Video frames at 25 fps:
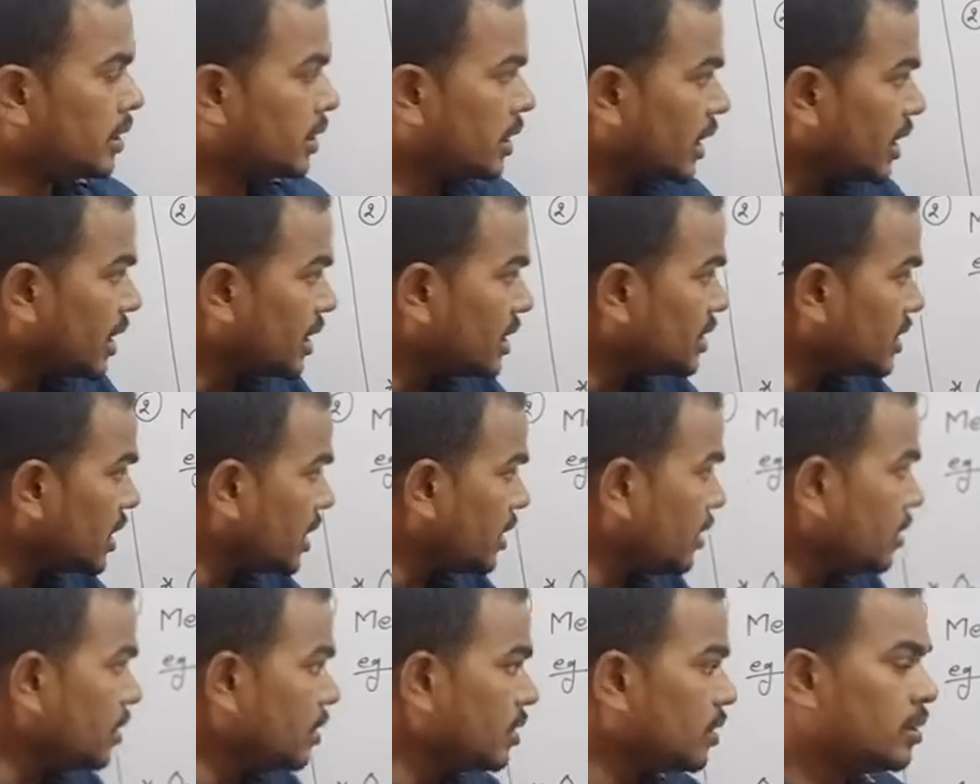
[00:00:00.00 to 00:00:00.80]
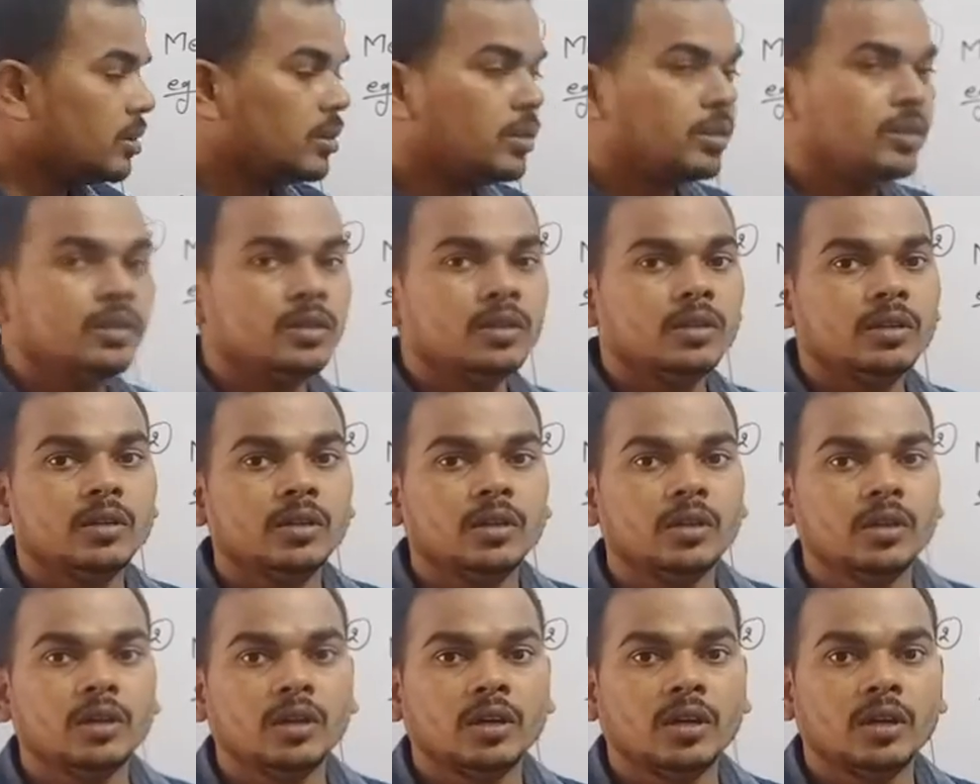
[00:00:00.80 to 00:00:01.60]
The reason
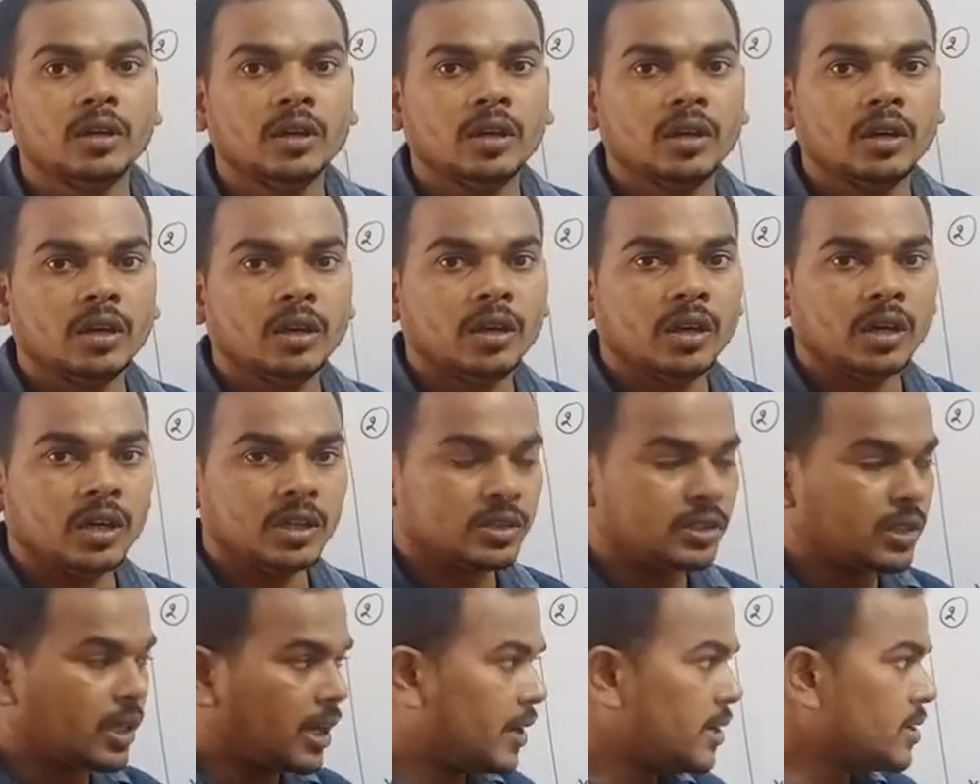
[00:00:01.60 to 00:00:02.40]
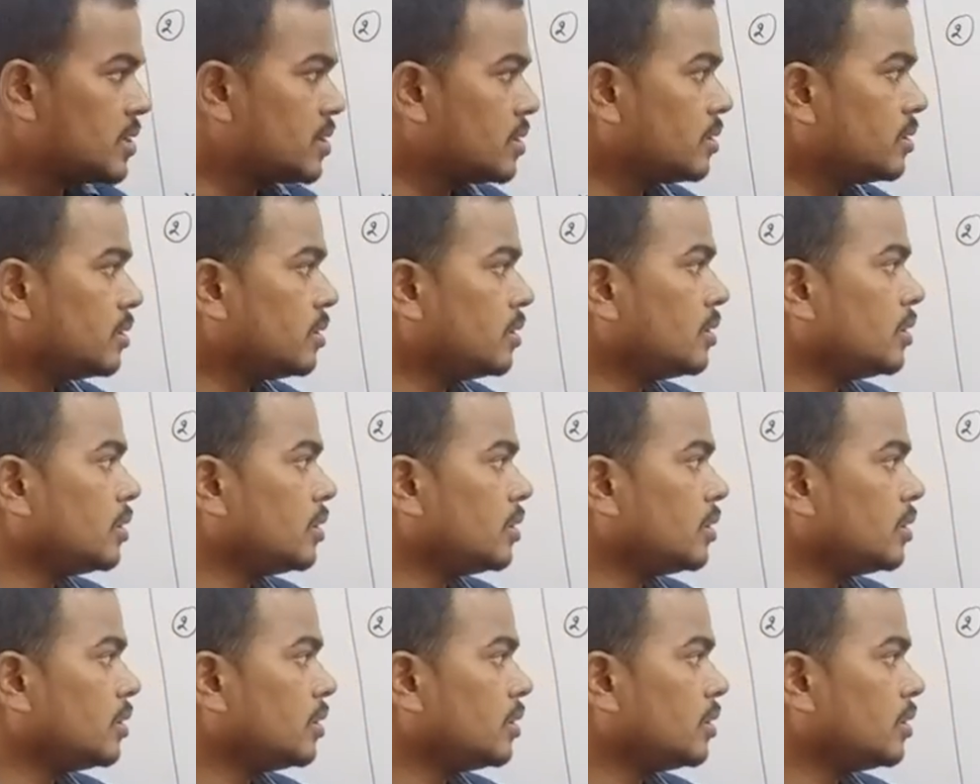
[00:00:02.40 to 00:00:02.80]
is that